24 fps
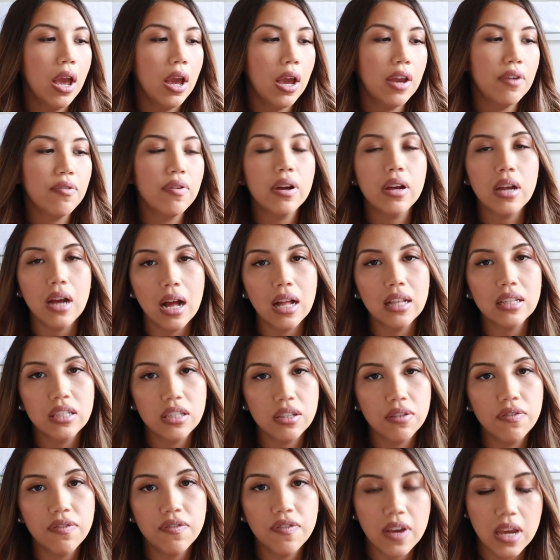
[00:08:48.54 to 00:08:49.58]
in
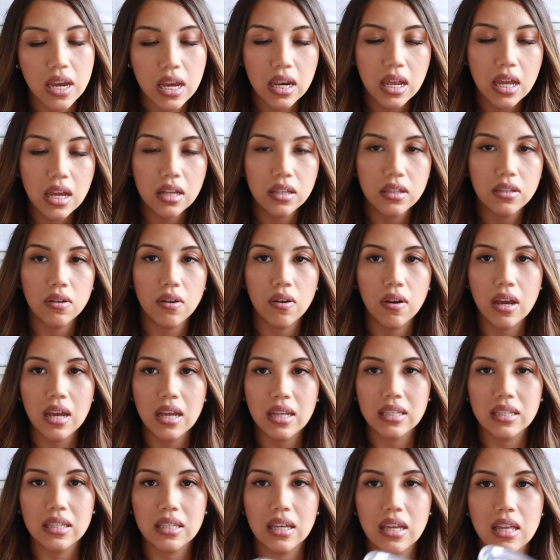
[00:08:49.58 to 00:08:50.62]
regards to feeding. So
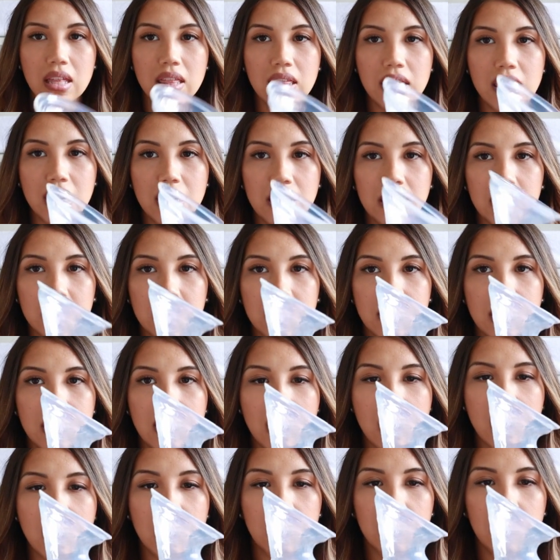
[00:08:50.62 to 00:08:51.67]
it's this
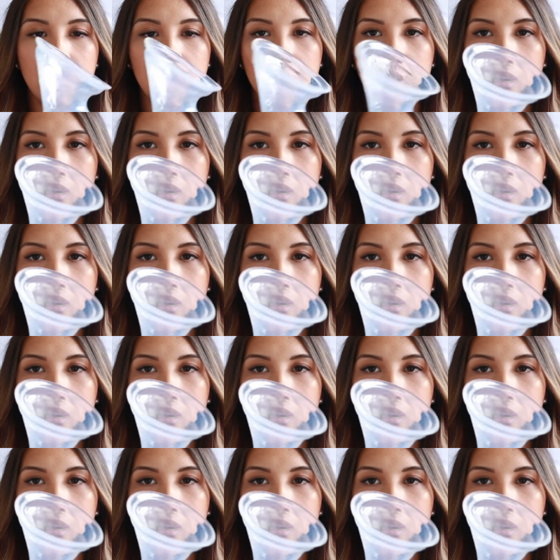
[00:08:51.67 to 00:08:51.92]
thing